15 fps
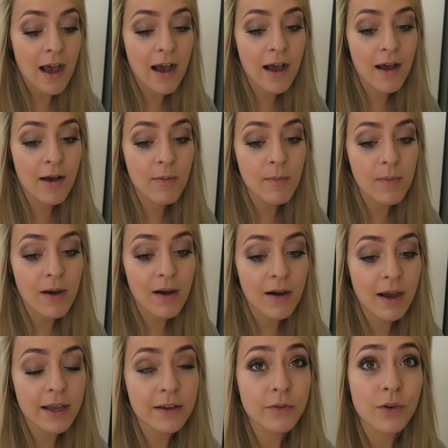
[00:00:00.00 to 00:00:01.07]

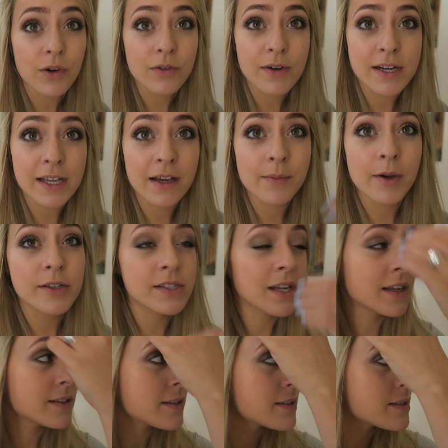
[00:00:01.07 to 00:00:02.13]
I have gotten ready. I'm going to
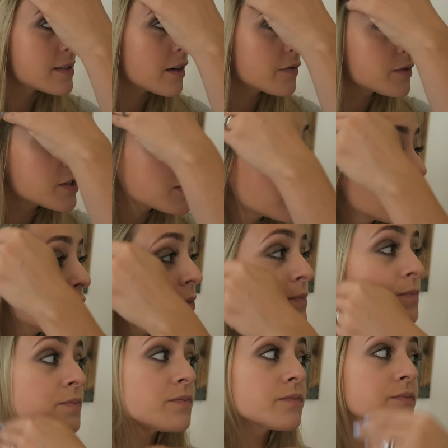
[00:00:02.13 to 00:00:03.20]
London this
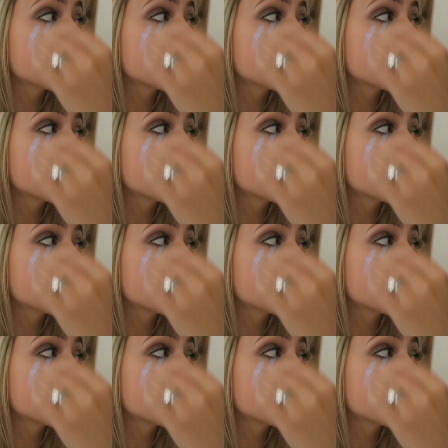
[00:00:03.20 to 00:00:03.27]
afternoon,